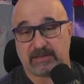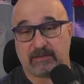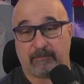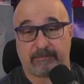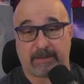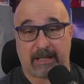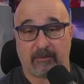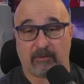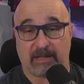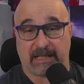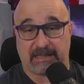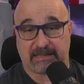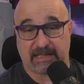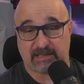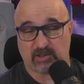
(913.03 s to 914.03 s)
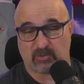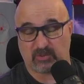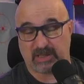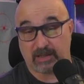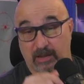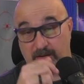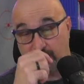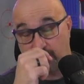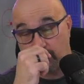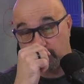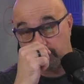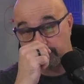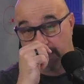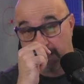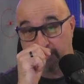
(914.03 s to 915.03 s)
Power, and Kesselring, along with
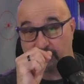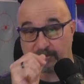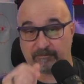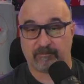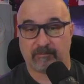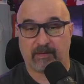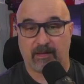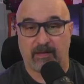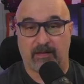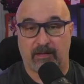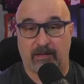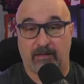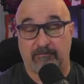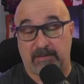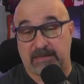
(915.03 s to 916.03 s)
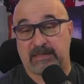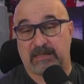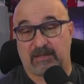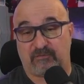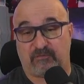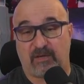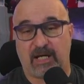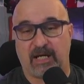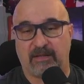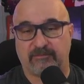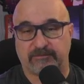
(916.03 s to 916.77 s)
Byram, making it 5,